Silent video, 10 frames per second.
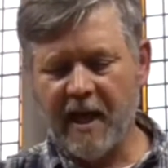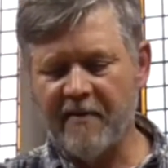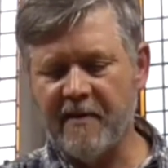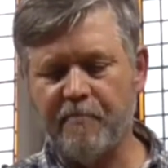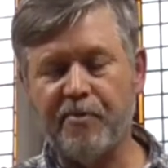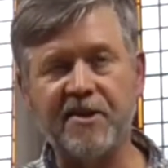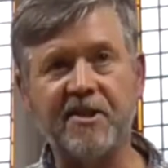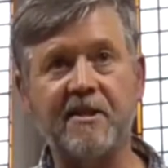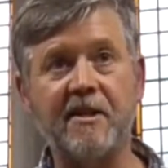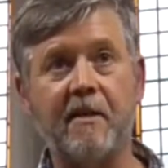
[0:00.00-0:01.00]
and then
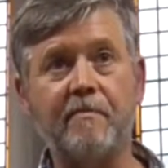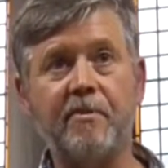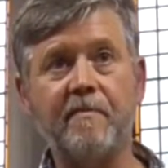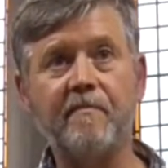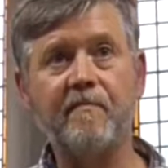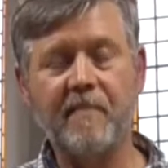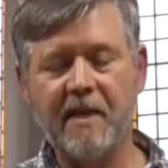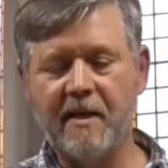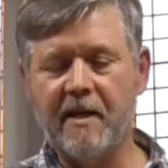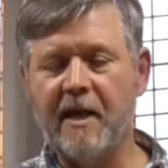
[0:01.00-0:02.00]
press it up,
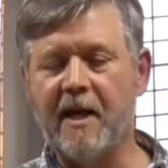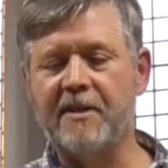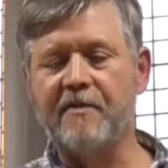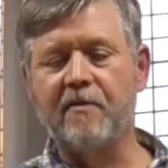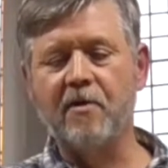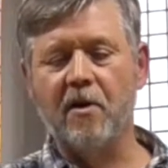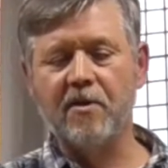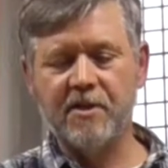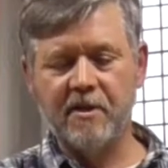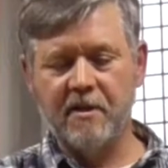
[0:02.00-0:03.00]
and you've
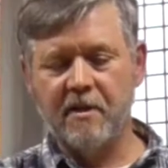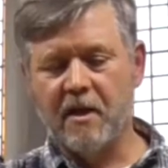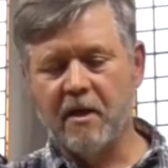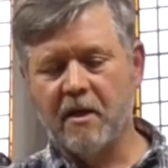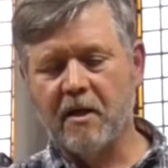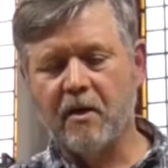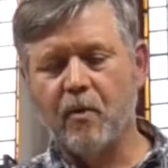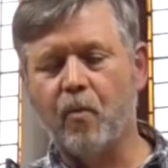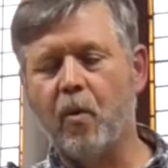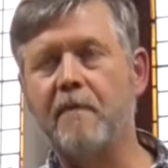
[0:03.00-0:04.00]
got
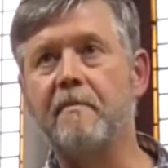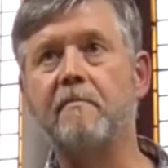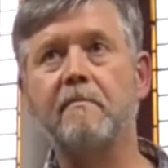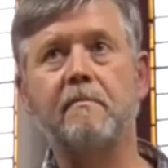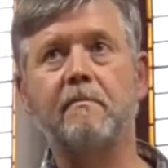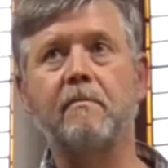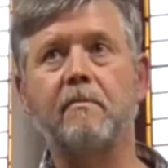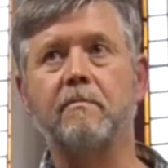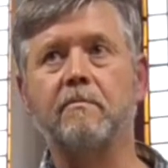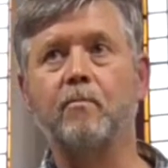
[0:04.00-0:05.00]
one
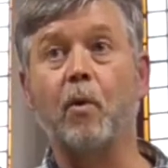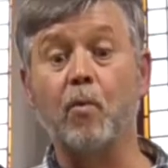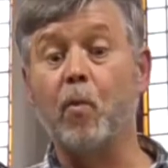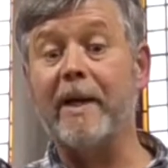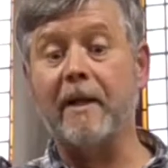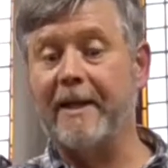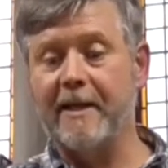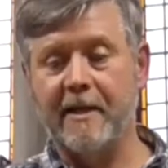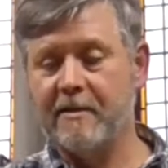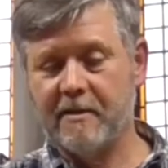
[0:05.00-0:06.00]
wiggle
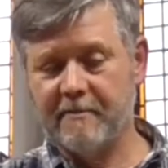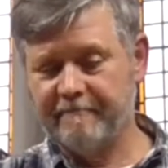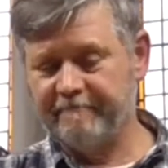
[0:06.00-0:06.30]
in it.